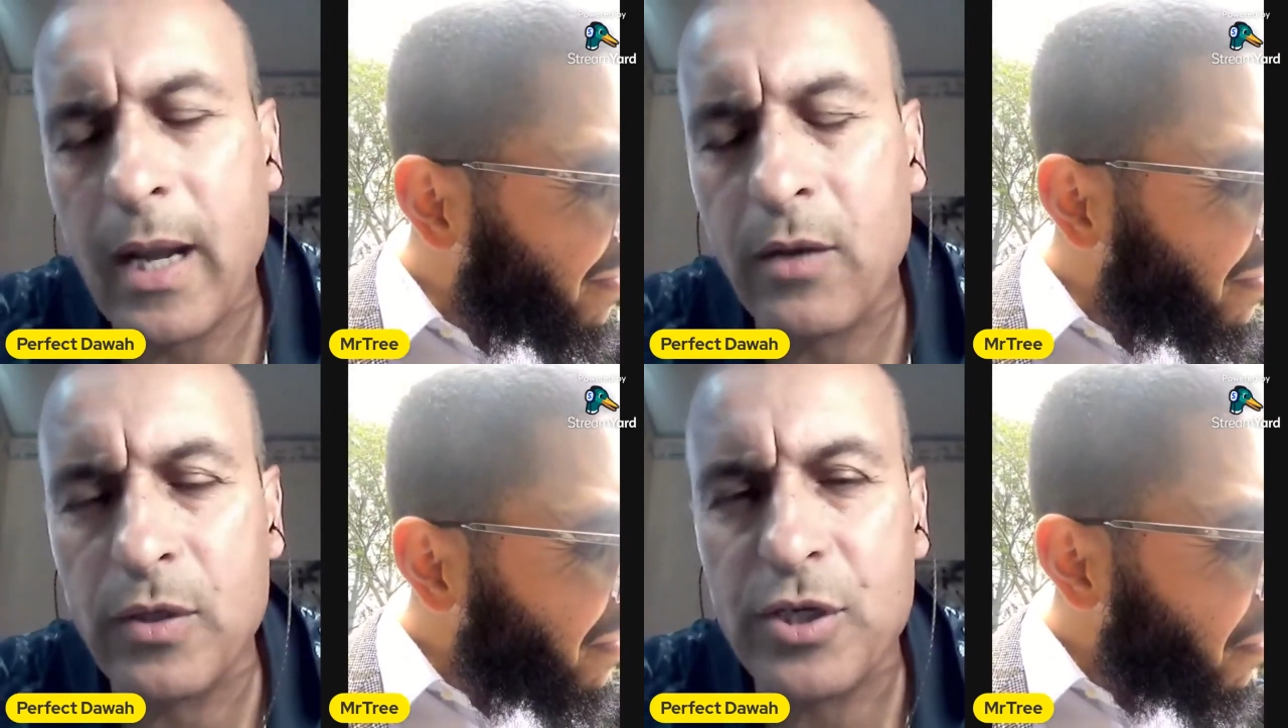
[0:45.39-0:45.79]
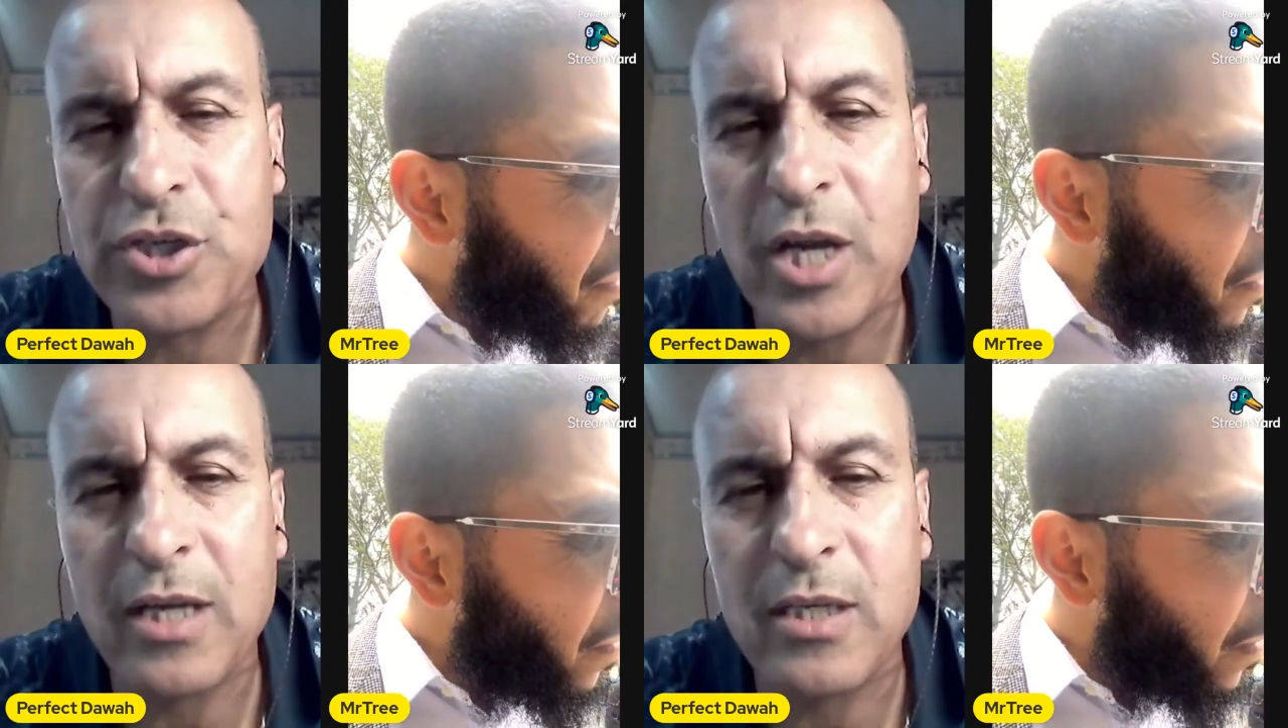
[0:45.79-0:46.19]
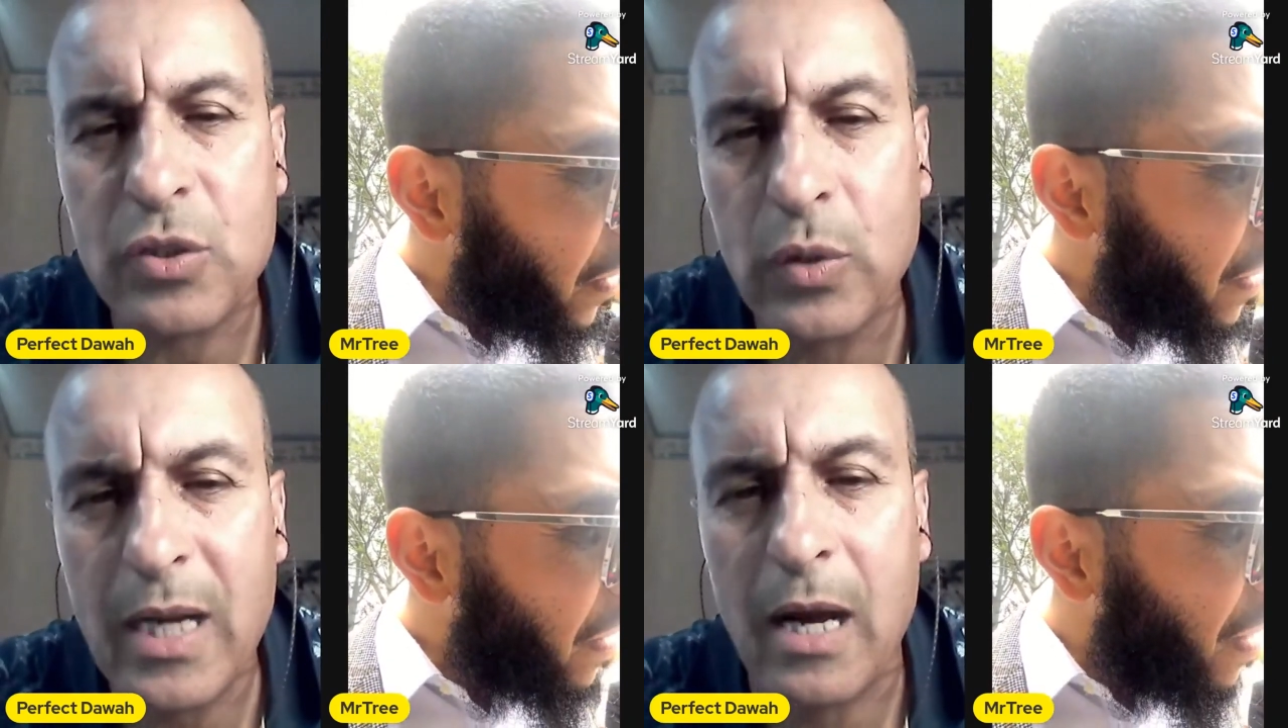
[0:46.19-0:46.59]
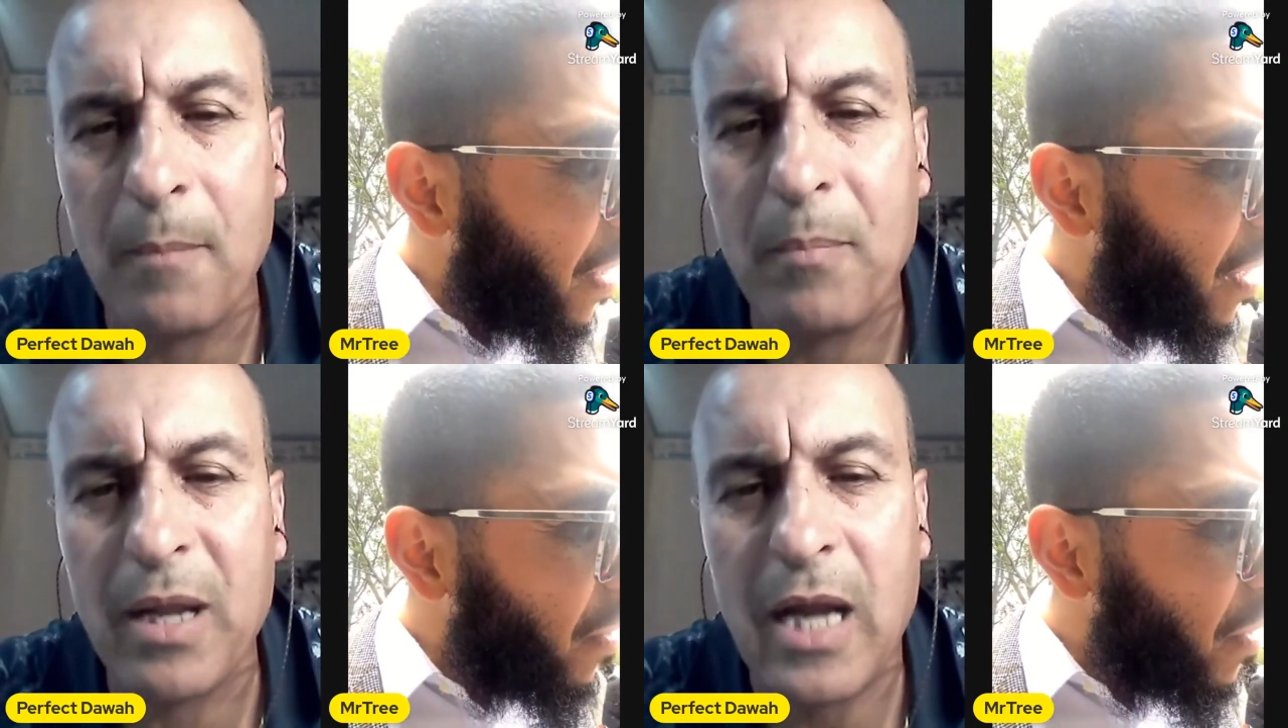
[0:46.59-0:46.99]
I don't reject the Sunnah,
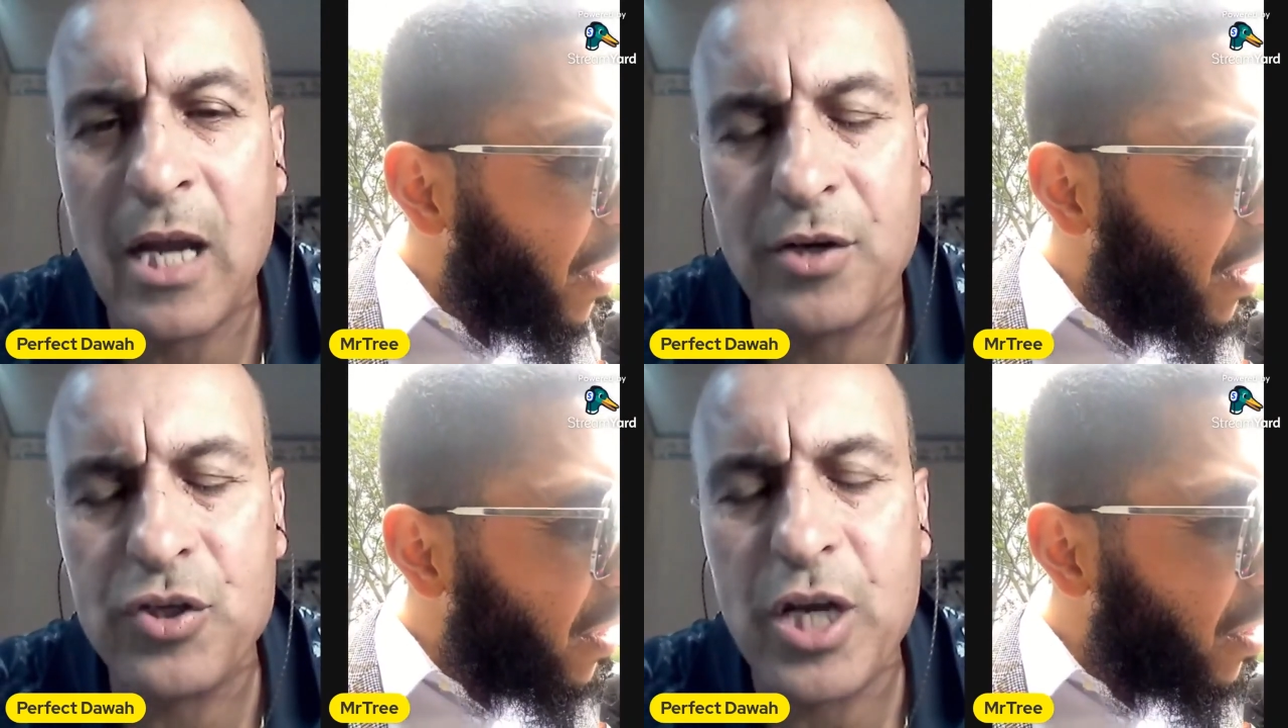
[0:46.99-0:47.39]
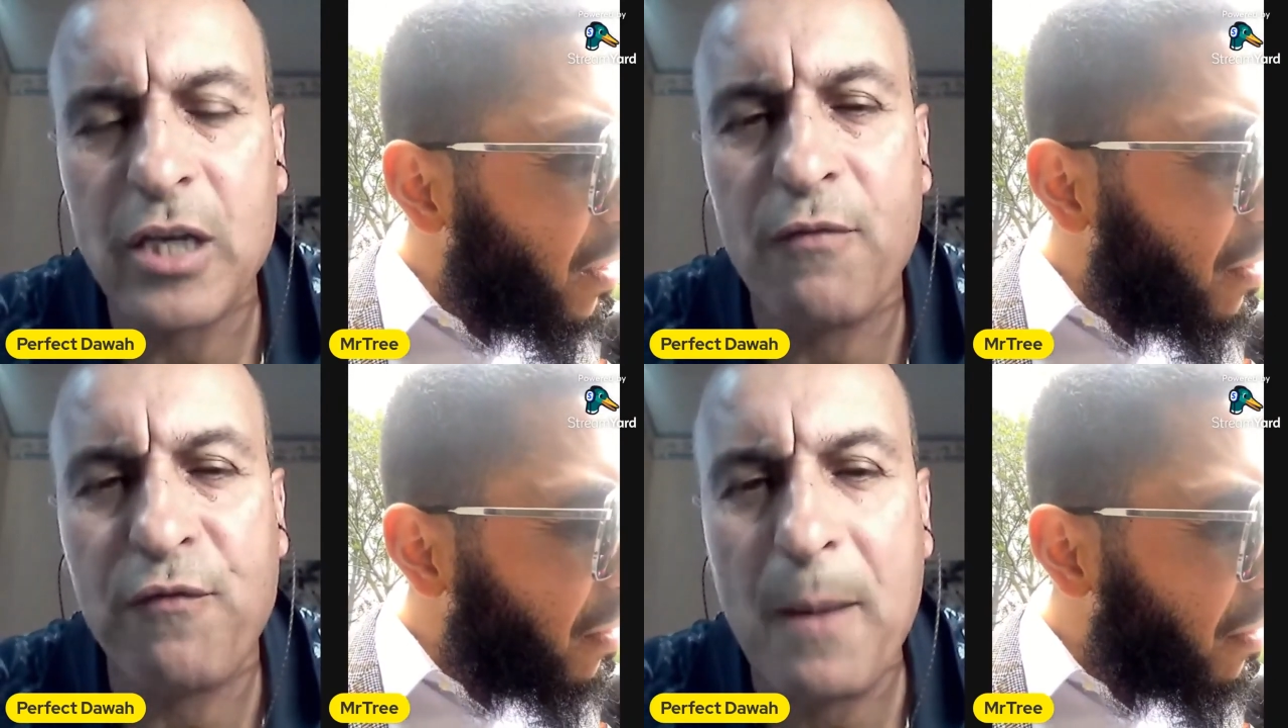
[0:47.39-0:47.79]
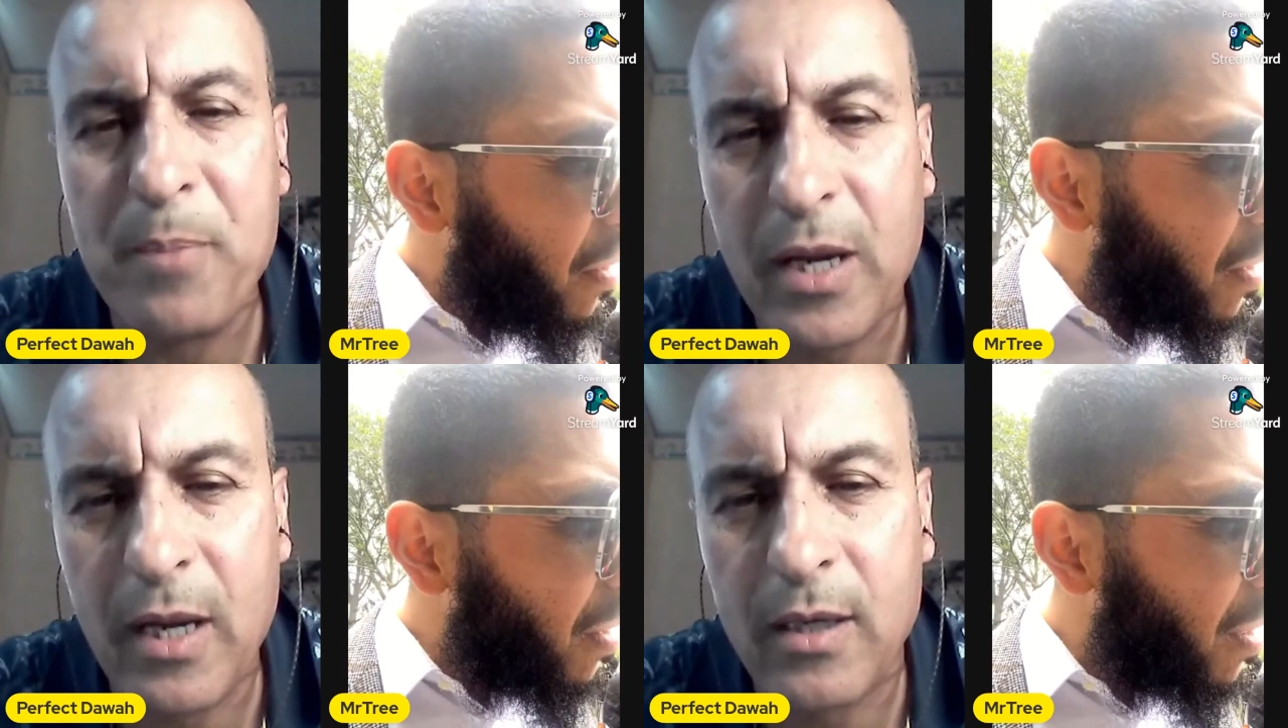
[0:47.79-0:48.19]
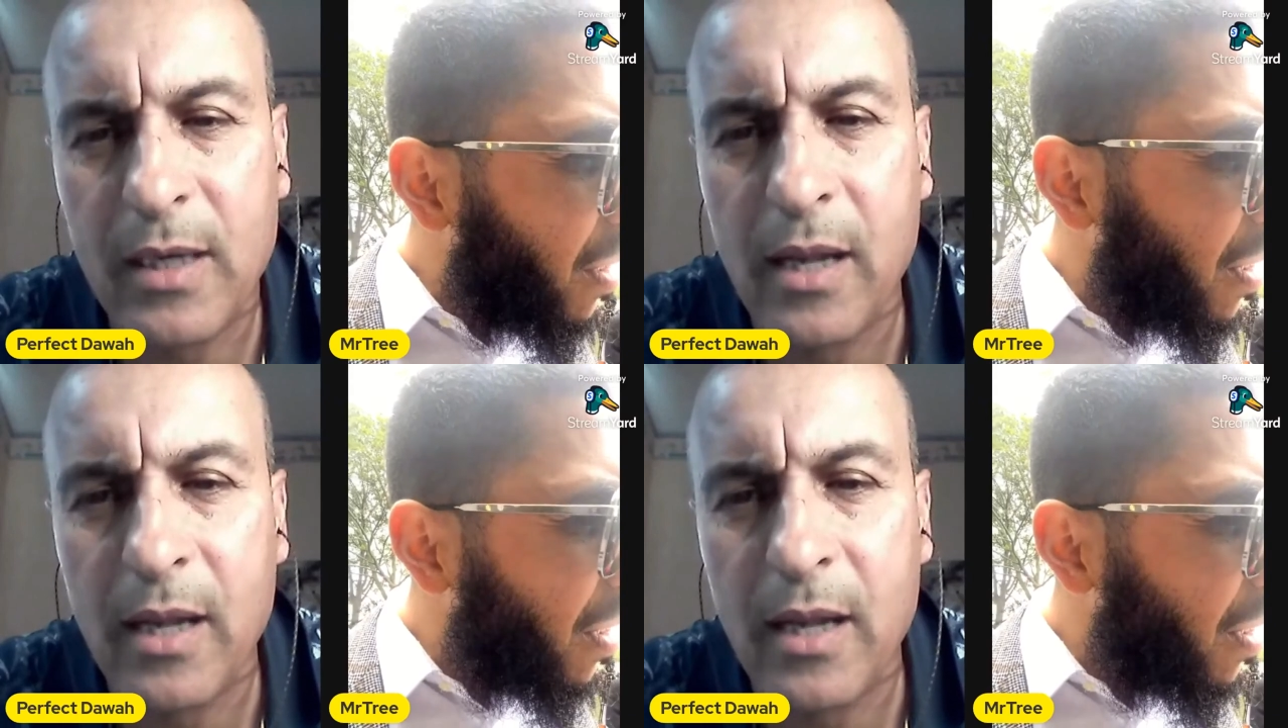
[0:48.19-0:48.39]
but I reject the fabricated